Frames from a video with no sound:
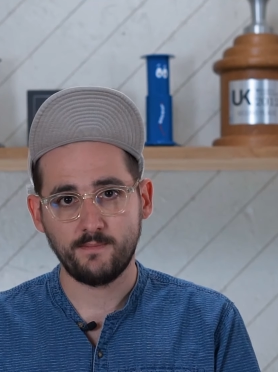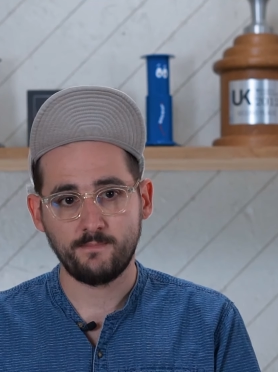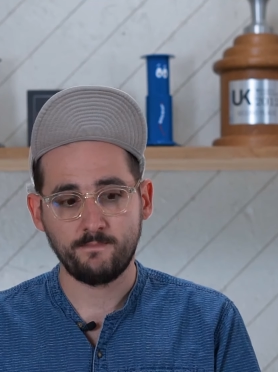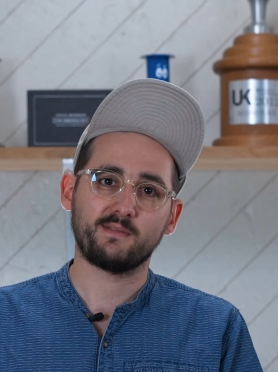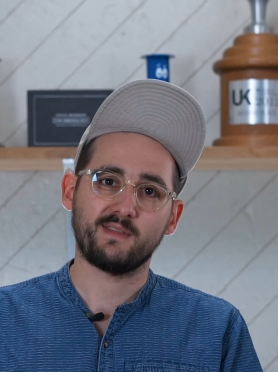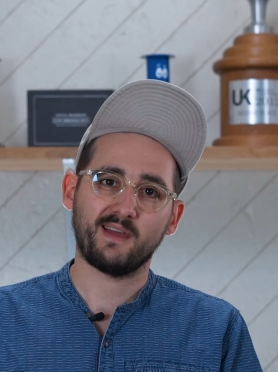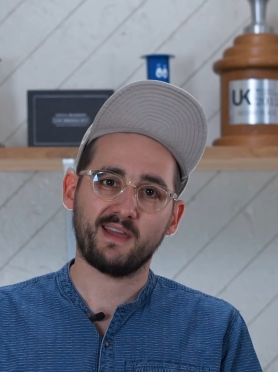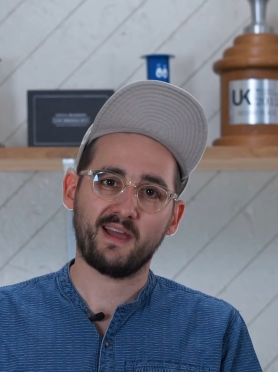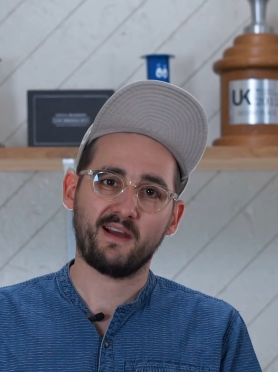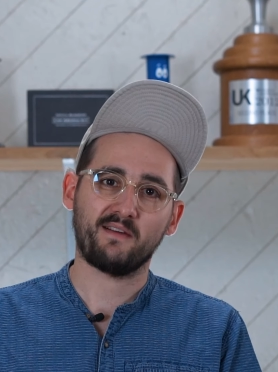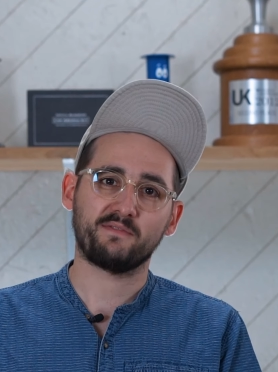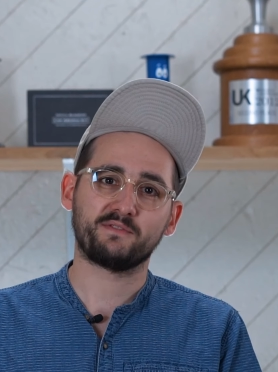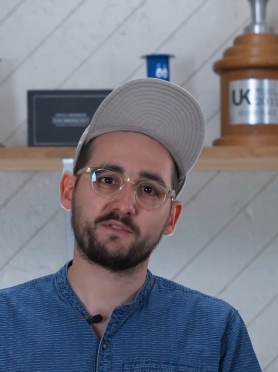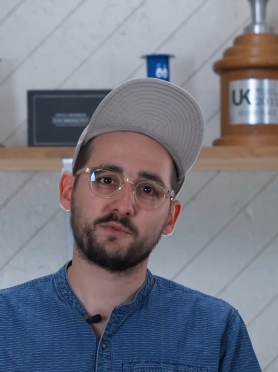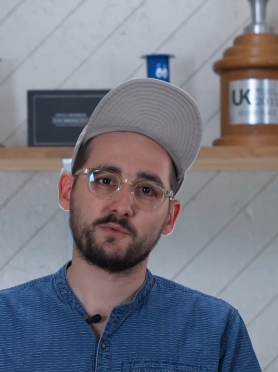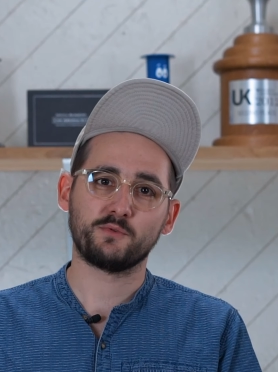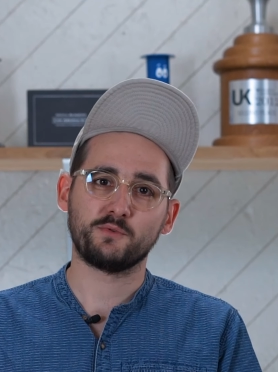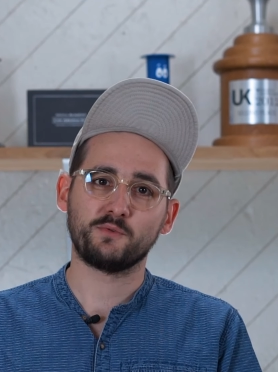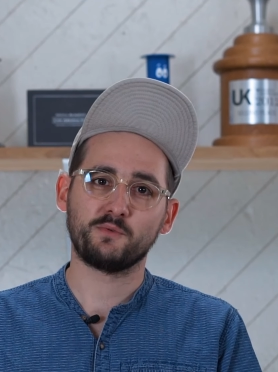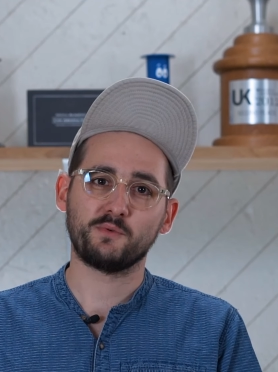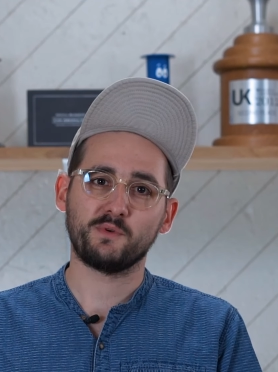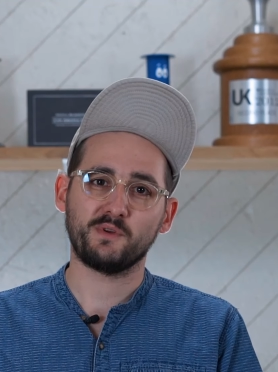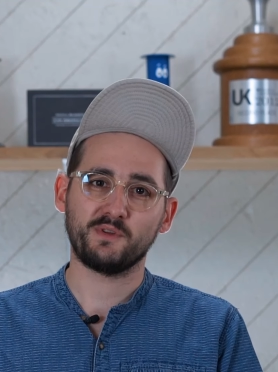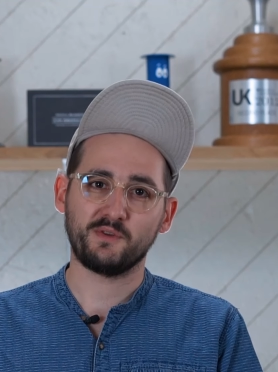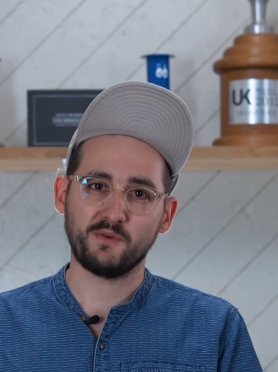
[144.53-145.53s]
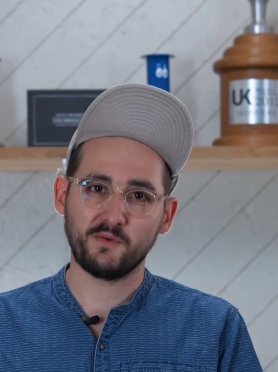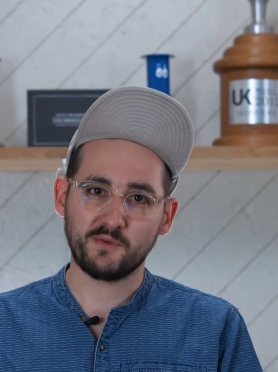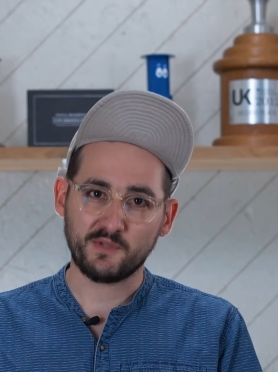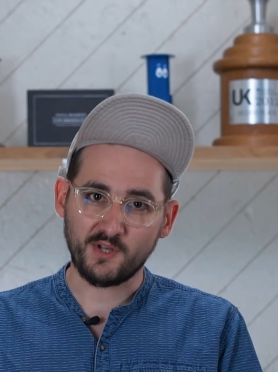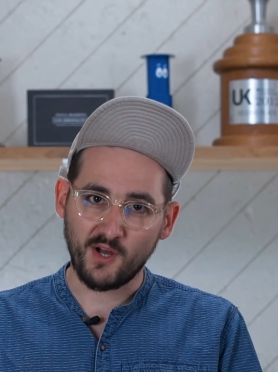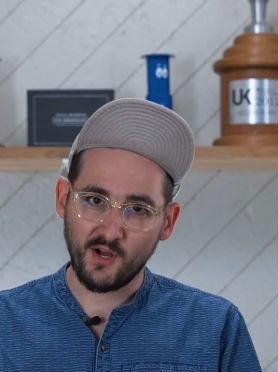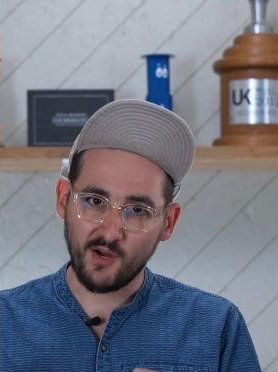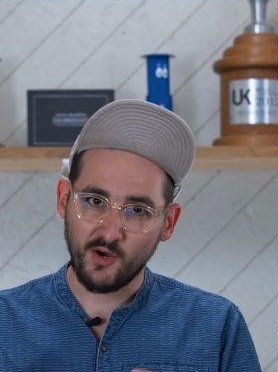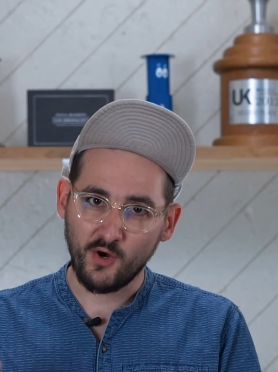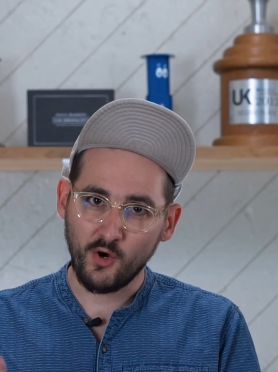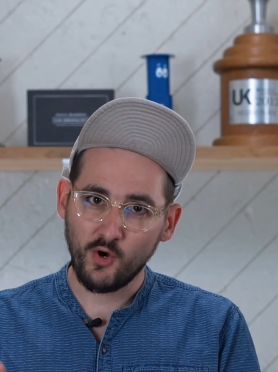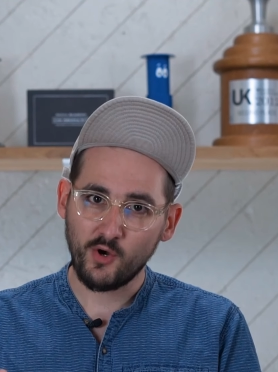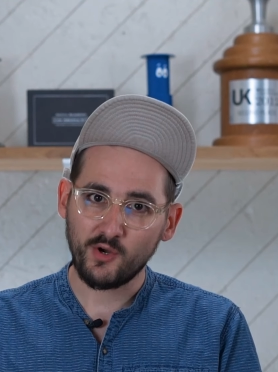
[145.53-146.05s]
They have to use
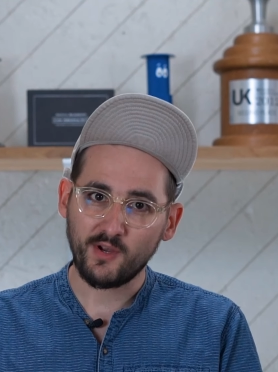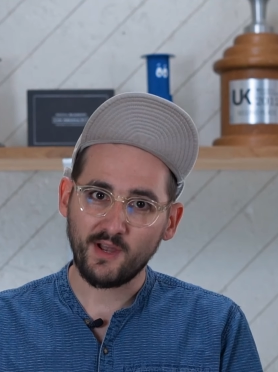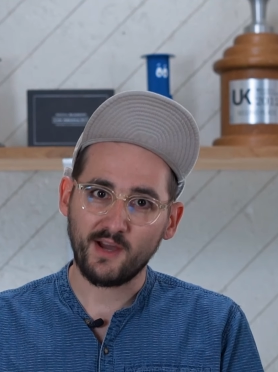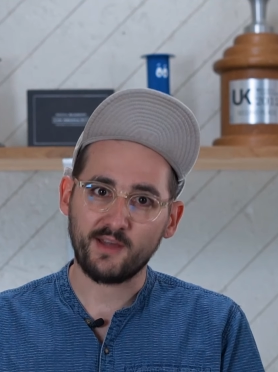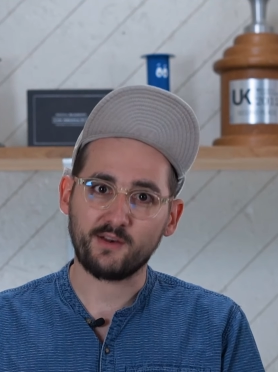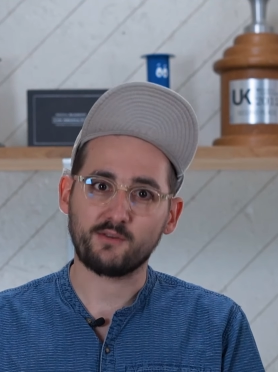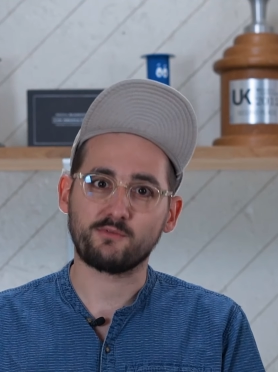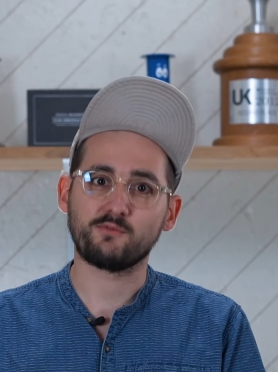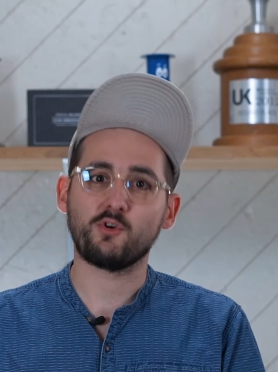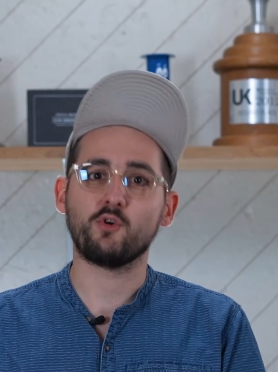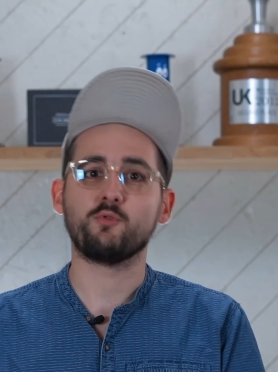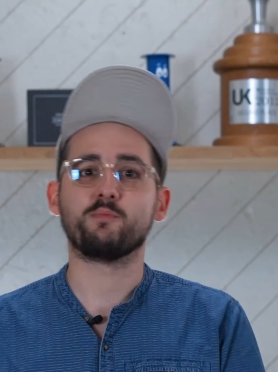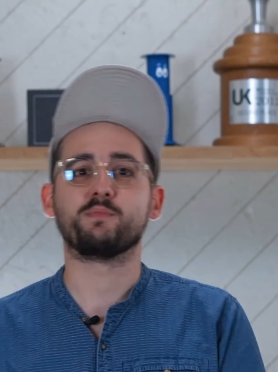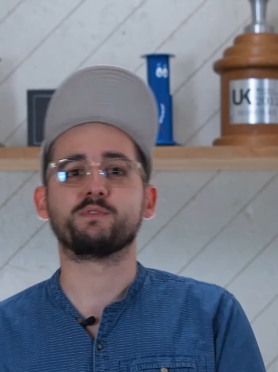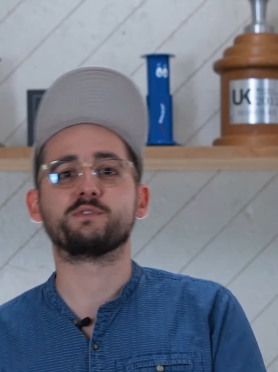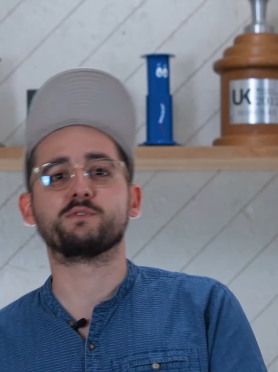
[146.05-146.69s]
a hook and a rope